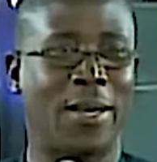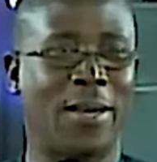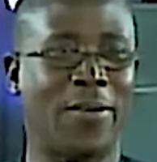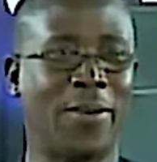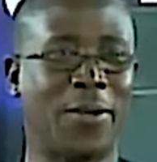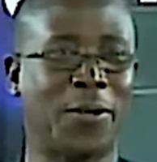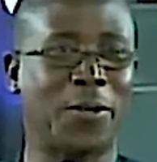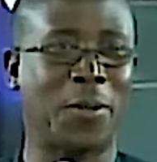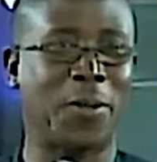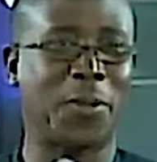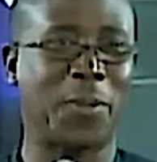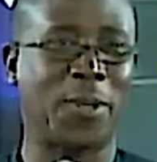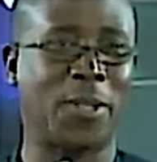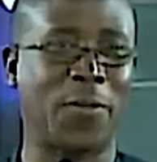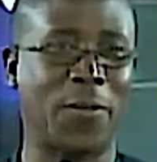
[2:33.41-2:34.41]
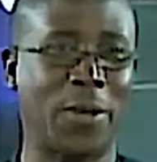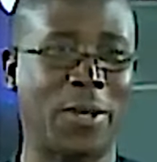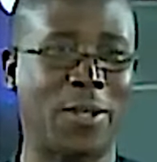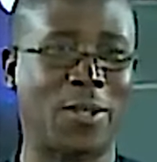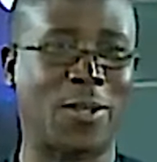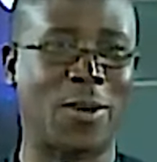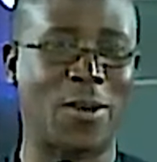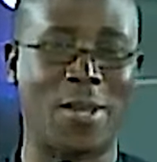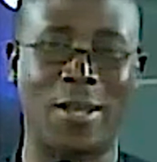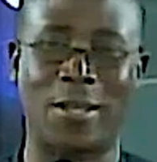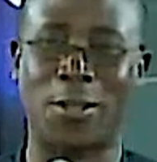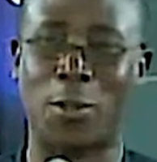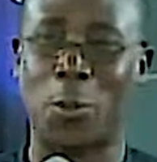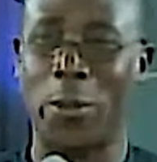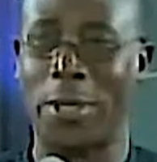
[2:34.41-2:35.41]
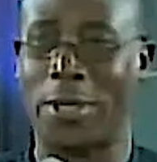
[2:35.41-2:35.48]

giving some specific instructions to